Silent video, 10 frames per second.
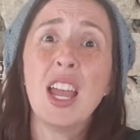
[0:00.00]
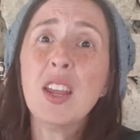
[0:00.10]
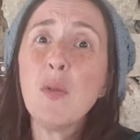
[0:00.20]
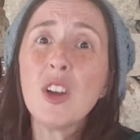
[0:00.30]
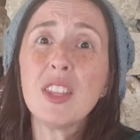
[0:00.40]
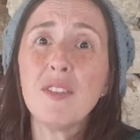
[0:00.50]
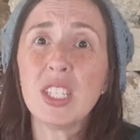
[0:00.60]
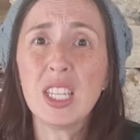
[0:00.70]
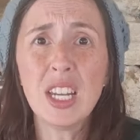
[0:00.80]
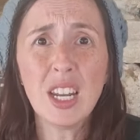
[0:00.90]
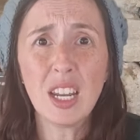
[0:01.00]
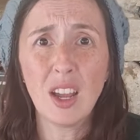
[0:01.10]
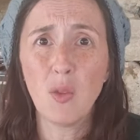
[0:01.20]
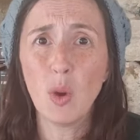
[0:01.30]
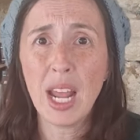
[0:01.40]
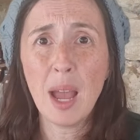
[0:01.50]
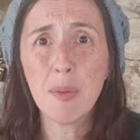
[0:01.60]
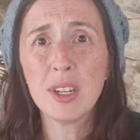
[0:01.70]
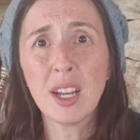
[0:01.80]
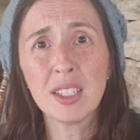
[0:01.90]
anywhere in the vicinity of what
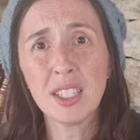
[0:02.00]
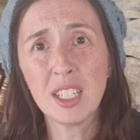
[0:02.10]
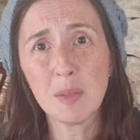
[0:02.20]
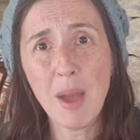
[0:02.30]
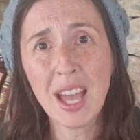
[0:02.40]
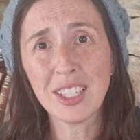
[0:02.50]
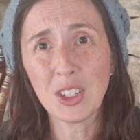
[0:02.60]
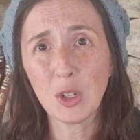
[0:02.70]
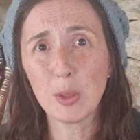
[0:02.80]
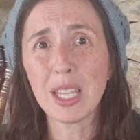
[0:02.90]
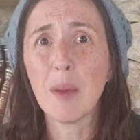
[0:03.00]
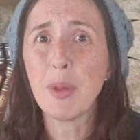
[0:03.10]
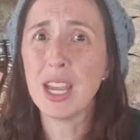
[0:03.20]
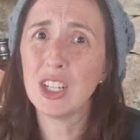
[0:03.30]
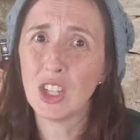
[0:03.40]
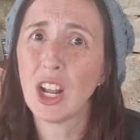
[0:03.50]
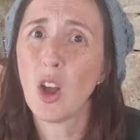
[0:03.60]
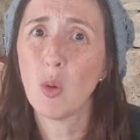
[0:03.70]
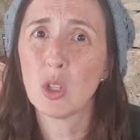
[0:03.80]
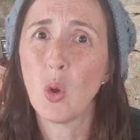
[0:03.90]
happened to us in this massacre was that page that
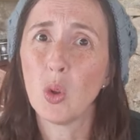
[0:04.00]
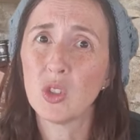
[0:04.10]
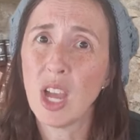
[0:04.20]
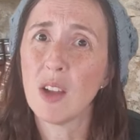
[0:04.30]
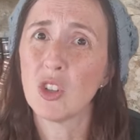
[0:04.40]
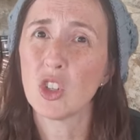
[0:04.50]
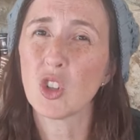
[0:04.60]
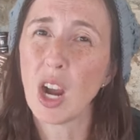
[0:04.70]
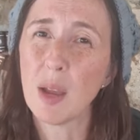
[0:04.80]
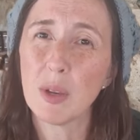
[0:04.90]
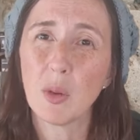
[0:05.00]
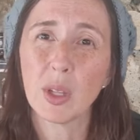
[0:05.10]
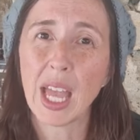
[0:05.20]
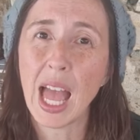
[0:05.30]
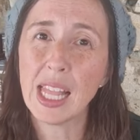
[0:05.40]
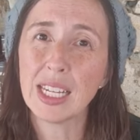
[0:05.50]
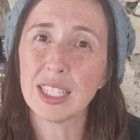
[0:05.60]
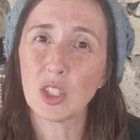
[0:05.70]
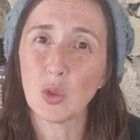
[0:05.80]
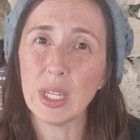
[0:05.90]
I always hold down, describing what the
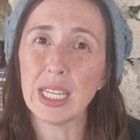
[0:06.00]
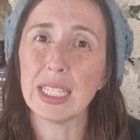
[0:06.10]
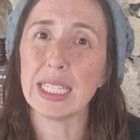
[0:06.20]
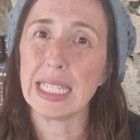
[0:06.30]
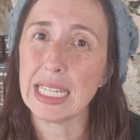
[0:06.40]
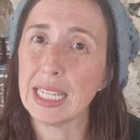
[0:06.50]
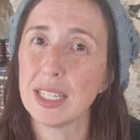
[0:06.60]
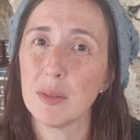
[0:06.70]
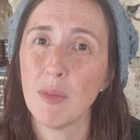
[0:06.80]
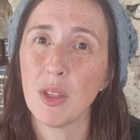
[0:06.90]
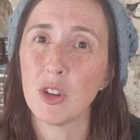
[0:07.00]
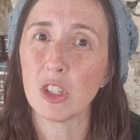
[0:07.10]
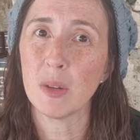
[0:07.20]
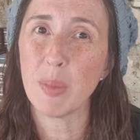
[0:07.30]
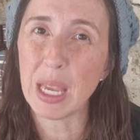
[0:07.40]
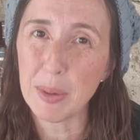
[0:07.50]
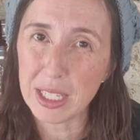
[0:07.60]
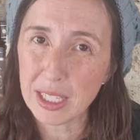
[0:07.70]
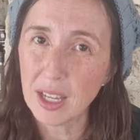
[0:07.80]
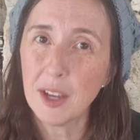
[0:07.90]
Hellenist Greeks did to mothers and
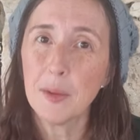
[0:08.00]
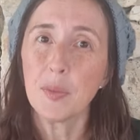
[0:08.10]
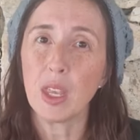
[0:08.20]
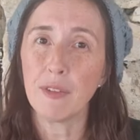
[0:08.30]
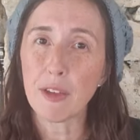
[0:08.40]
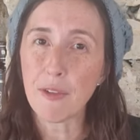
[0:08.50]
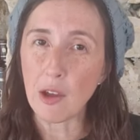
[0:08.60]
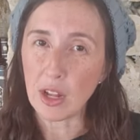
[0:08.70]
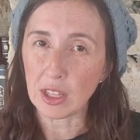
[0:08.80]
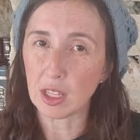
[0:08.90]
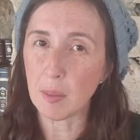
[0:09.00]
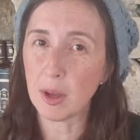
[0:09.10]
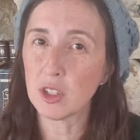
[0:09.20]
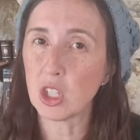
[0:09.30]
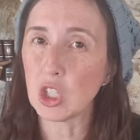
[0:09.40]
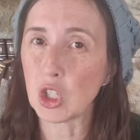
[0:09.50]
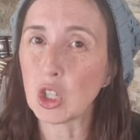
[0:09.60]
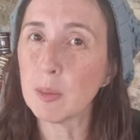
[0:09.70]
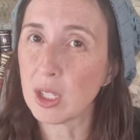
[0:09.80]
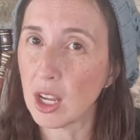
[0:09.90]
babies if they found out that the mothers had
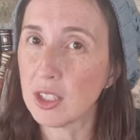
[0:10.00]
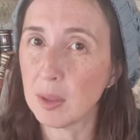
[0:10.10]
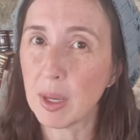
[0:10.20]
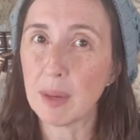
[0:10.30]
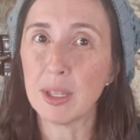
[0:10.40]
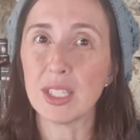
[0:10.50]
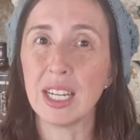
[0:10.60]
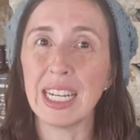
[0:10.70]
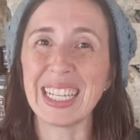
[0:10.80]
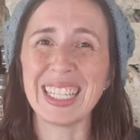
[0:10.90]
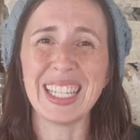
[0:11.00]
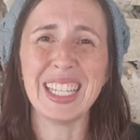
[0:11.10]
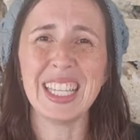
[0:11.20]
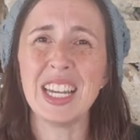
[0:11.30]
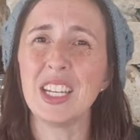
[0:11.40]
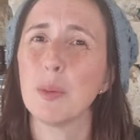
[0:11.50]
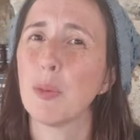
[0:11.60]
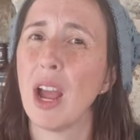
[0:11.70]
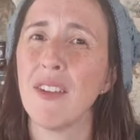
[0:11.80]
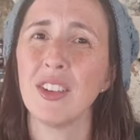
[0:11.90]
circumcised the babies. And it exceeds any
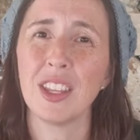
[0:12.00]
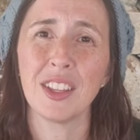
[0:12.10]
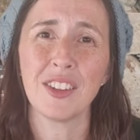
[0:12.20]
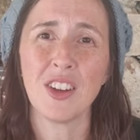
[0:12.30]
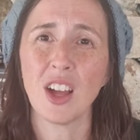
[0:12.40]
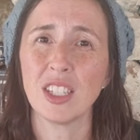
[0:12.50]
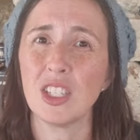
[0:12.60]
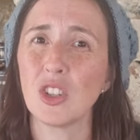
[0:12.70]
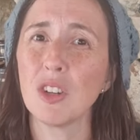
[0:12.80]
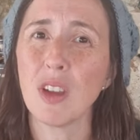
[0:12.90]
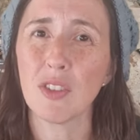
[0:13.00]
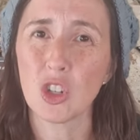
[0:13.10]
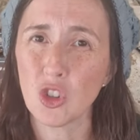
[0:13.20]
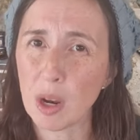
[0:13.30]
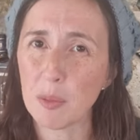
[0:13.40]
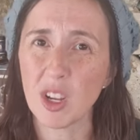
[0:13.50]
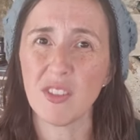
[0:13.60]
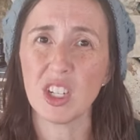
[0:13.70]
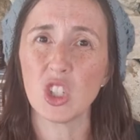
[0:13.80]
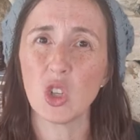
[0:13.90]
depravity that the Nazis could have ever dreamt
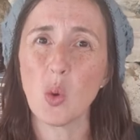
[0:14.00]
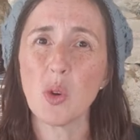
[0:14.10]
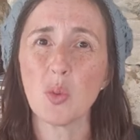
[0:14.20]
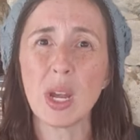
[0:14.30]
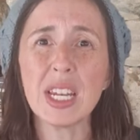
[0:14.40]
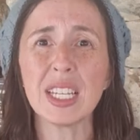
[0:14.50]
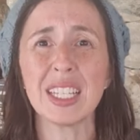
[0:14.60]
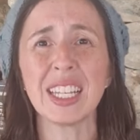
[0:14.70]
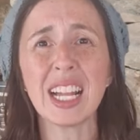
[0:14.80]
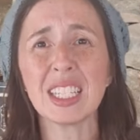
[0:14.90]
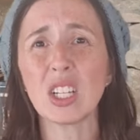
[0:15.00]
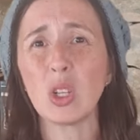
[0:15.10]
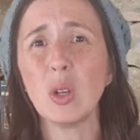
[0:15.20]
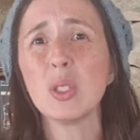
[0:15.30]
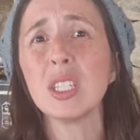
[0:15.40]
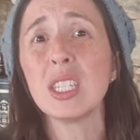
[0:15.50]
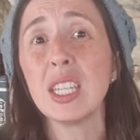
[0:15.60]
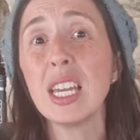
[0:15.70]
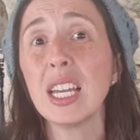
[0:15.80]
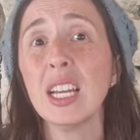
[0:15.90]
of. And it's so horrendous that that's the
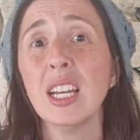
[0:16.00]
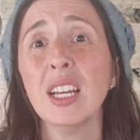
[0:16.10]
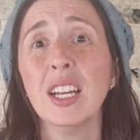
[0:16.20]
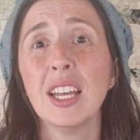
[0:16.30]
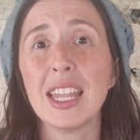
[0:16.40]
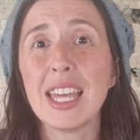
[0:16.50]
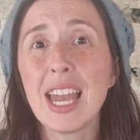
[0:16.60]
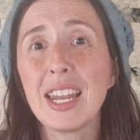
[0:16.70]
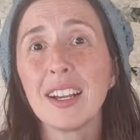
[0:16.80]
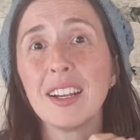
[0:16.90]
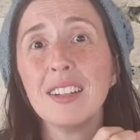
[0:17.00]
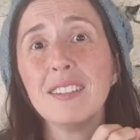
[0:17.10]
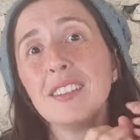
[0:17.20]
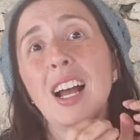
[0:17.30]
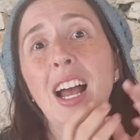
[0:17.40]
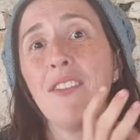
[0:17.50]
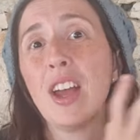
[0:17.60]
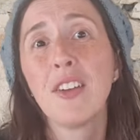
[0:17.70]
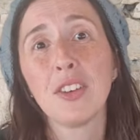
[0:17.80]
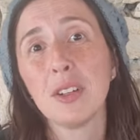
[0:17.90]
closest thing that I've
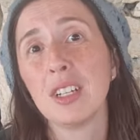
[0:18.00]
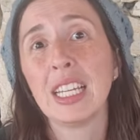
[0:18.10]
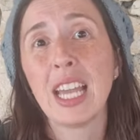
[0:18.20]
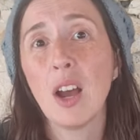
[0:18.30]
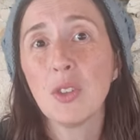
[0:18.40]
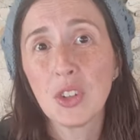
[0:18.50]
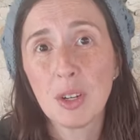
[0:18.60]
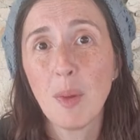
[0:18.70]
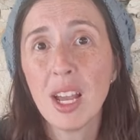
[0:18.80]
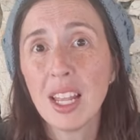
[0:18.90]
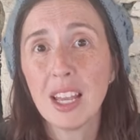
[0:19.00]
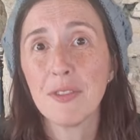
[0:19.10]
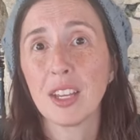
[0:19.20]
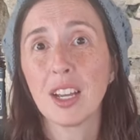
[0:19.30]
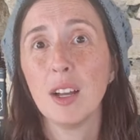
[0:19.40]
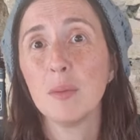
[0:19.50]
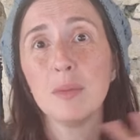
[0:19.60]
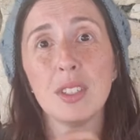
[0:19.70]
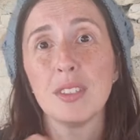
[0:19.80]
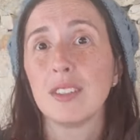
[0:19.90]
ever encountered in my life that
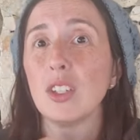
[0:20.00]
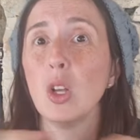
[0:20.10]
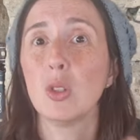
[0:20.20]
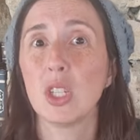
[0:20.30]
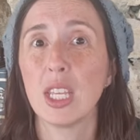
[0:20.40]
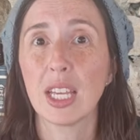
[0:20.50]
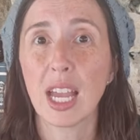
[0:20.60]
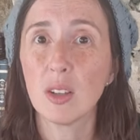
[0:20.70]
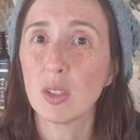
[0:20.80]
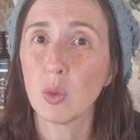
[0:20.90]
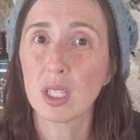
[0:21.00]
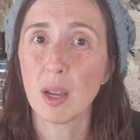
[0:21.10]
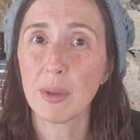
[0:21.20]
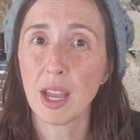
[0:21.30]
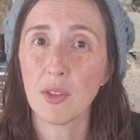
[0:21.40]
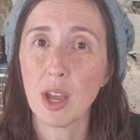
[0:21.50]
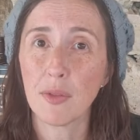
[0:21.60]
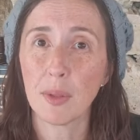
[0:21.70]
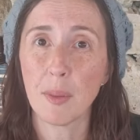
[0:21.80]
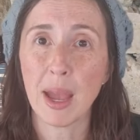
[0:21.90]
comes close to the accounts of what's coming out
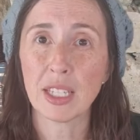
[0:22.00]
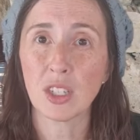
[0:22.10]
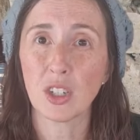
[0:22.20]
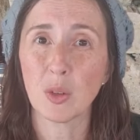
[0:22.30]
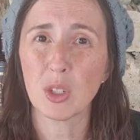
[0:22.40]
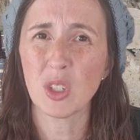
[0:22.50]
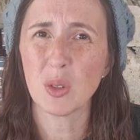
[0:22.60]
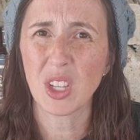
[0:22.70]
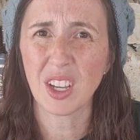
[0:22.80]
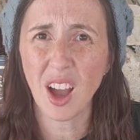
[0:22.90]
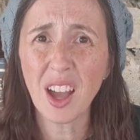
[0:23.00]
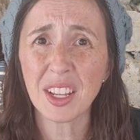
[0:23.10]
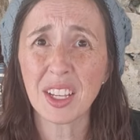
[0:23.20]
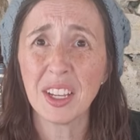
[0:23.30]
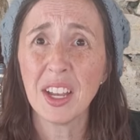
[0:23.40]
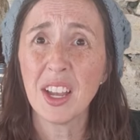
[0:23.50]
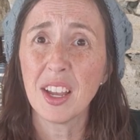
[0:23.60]
now from the massacre. And what's so psychotic